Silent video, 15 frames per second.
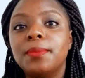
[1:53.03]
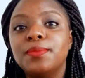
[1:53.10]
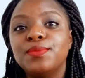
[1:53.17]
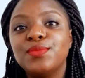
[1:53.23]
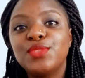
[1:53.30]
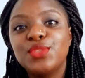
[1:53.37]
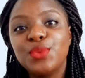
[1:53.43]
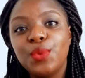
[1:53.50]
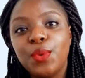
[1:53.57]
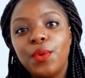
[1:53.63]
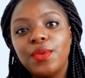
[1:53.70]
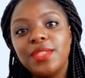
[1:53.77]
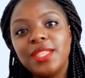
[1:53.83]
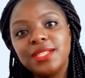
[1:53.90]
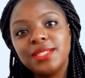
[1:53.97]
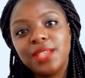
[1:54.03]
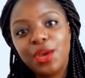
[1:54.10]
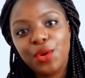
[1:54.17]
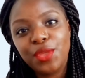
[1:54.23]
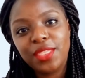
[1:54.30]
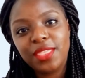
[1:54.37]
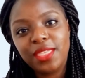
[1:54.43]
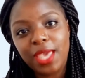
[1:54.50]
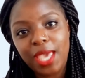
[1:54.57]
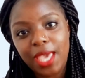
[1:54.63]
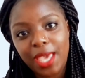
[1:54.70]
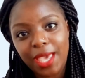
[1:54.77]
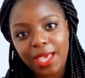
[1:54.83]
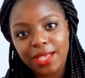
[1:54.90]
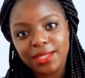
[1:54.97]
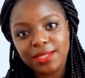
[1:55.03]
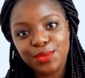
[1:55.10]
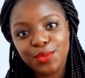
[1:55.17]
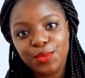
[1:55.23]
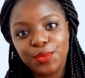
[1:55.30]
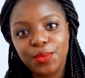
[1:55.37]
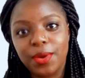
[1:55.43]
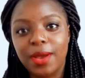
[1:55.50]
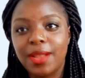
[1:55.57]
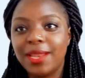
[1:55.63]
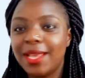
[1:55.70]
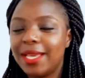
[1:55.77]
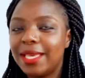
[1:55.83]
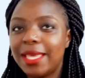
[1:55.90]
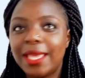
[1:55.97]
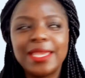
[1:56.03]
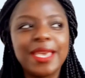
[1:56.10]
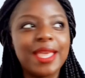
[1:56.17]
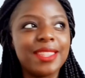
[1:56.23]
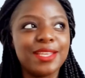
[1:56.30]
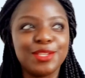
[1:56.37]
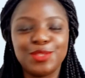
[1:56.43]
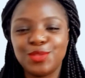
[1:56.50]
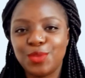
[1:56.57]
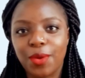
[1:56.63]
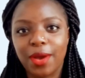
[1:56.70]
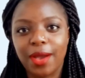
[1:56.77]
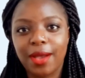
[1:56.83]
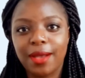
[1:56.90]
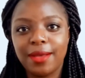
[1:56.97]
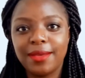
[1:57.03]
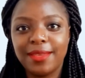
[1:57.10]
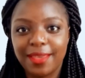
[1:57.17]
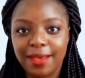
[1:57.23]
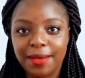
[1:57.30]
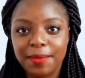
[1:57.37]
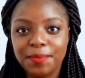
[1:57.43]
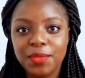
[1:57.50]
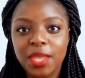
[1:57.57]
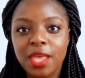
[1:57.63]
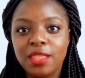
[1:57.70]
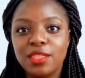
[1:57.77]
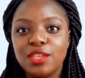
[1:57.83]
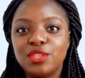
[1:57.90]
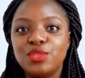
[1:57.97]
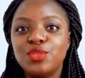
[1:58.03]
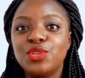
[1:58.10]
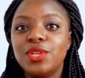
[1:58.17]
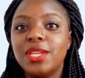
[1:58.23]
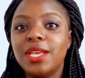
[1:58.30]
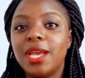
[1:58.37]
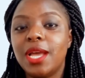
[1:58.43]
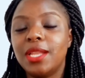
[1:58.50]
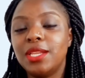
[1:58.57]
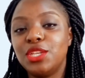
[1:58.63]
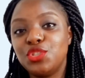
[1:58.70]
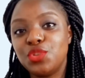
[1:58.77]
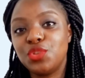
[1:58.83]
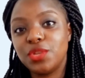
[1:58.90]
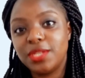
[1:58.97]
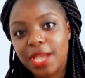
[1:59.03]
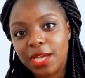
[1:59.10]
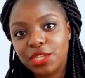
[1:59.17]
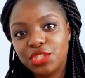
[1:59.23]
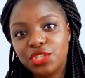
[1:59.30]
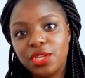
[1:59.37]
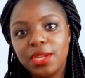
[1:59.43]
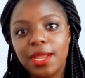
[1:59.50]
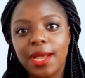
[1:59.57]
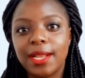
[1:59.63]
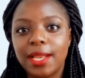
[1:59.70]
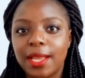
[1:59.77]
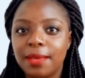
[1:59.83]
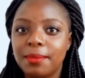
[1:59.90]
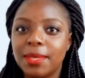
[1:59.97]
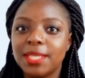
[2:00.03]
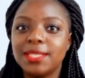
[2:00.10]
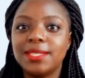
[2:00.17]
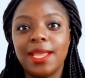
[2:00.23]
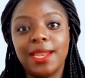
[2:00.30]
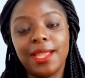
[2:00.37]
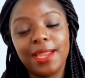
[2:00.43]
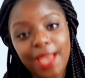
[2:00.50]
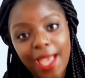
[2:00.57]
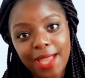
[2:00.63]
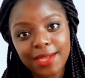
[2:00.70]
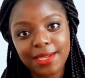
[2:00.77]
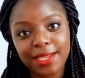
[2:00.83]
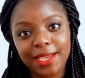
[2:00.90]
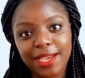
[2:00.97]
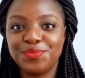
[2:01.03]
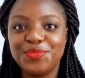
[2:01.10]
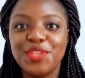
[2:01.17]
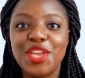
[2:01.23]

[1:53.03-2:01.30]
So the second thing is, like any other song, yeah, there's usually an introduction, a climax, and an ending.